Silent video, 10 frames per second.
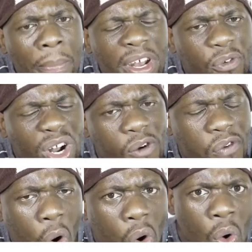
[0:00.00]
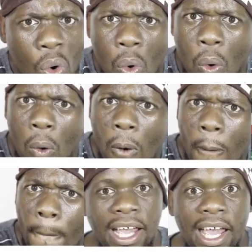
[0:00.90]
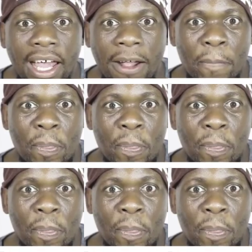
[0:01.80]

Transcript: I mean, for who? Eh?